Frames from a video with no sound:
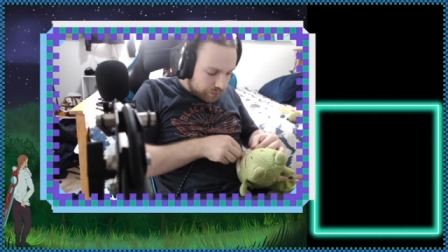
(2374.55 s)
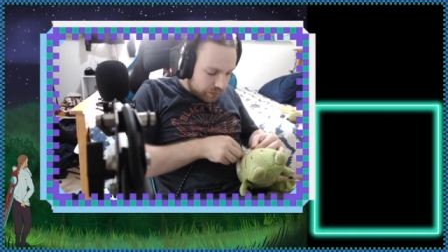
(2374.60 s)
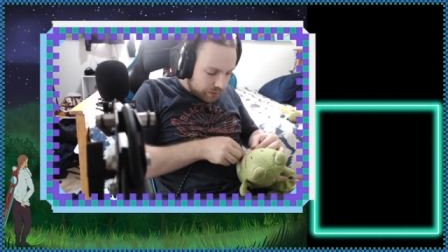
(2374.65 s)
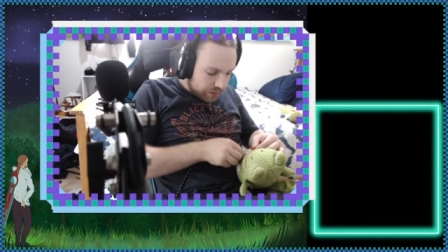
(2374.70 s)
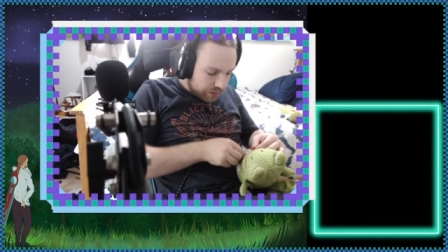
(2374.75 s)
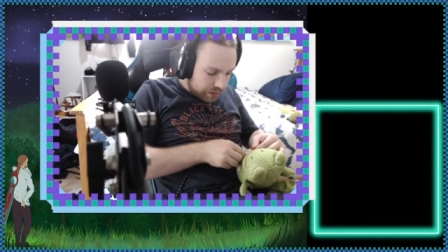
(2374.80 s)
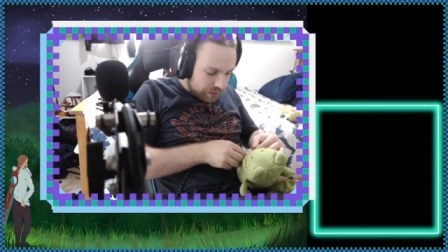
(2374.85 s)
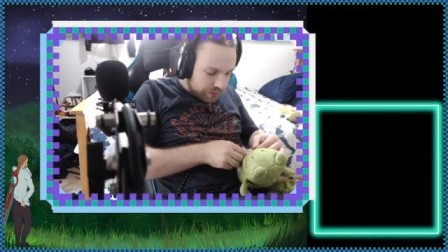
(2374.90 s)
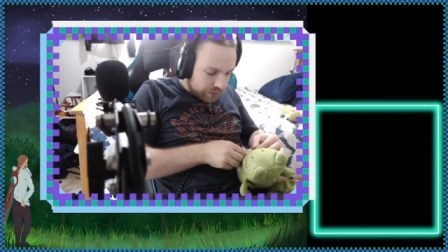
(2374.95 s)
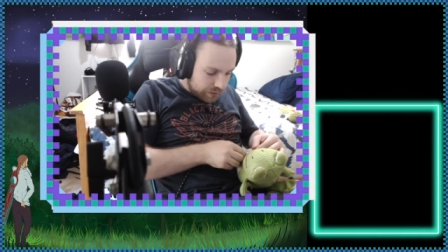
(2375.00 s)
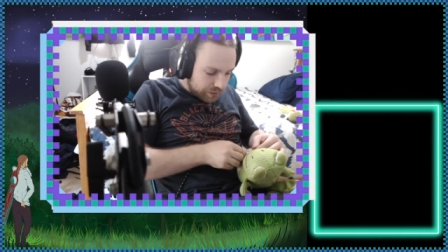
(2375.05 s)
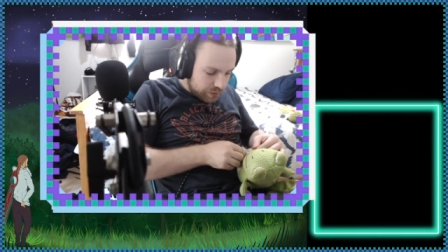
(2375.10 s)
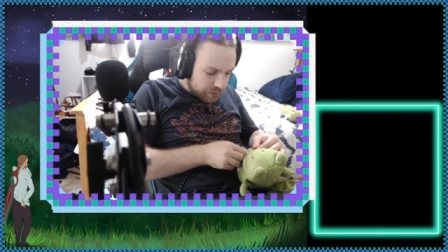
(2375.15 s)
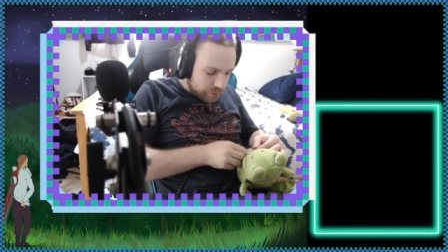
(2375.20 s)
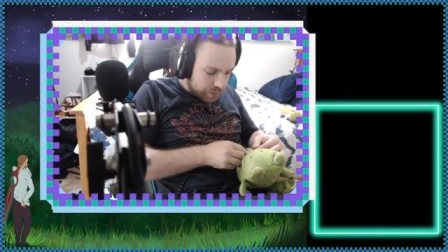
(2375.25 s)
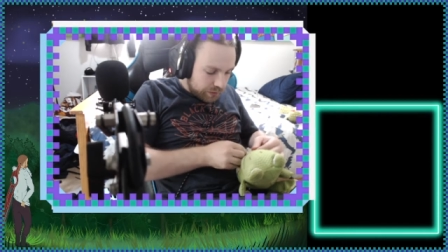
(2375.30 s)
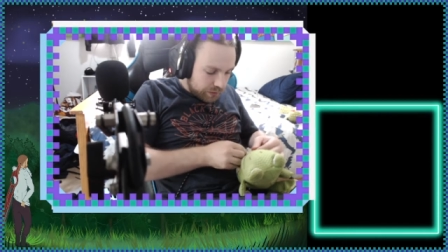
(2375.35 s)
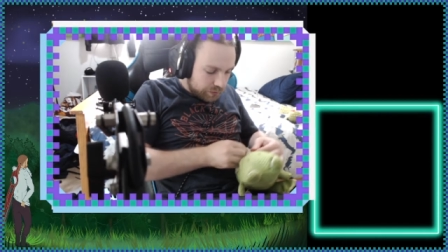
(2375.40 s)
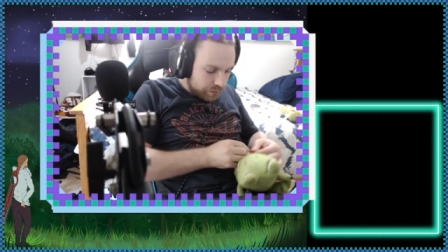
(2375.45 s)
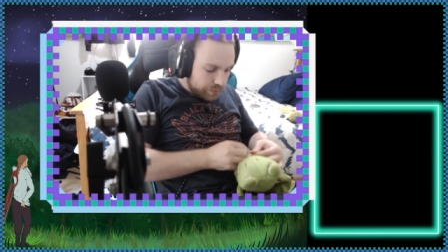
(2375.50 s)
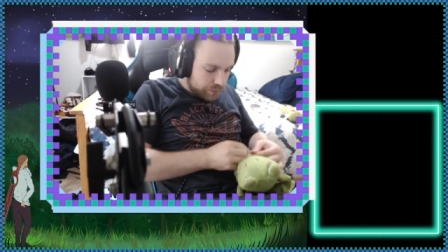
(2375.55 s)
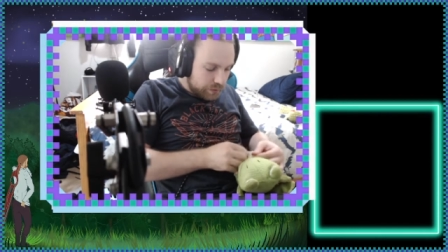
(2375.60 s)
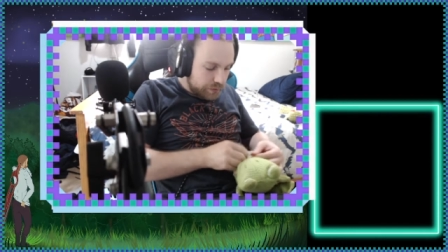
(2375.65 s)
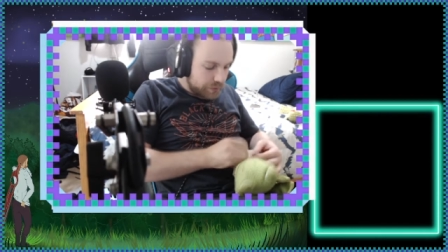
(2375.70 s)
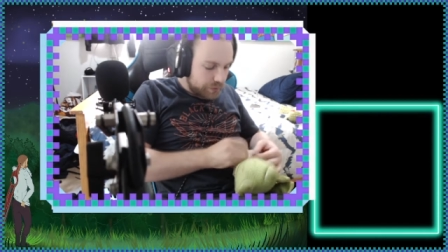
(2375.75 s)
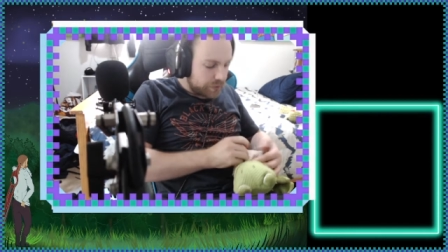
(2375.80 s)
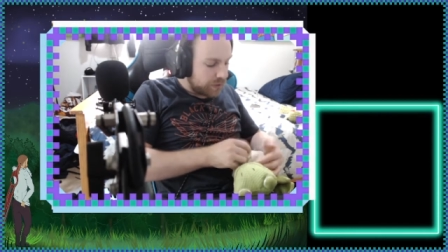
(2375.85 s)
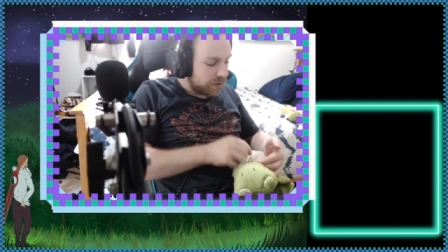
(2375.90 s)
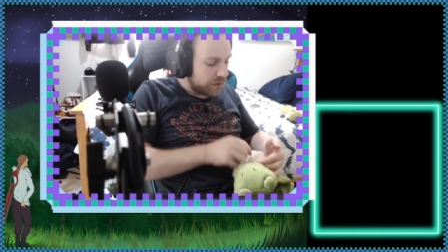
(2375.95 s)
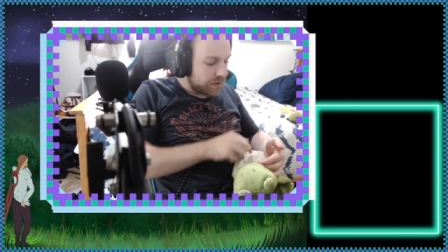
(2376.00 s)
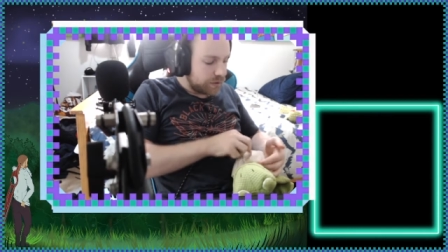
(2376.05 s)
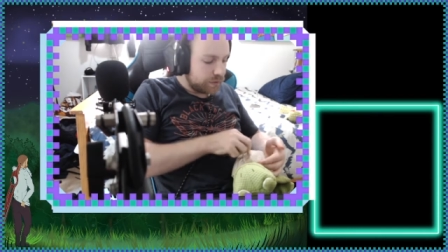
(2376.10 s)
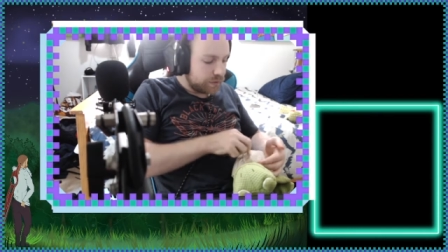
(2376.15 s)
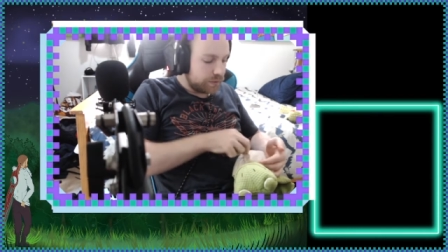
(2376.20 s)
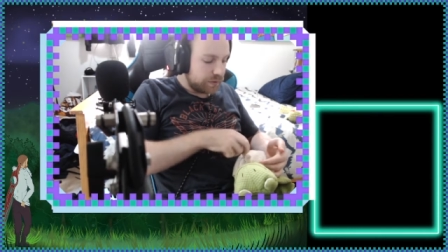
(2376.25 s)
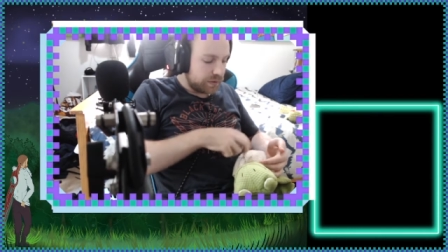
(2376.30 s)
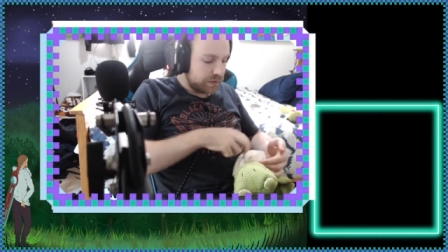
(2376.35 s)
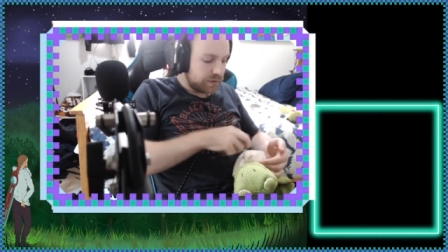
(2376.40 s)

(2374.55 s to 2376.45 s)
like a large amount of thread on your needle